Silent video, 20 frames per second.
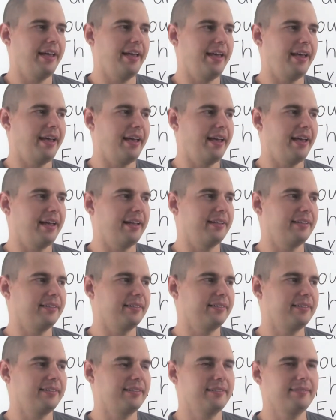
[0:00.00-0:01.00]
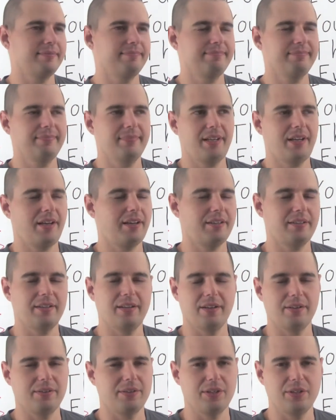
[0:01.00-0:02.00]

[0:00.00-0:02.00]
and I don't know,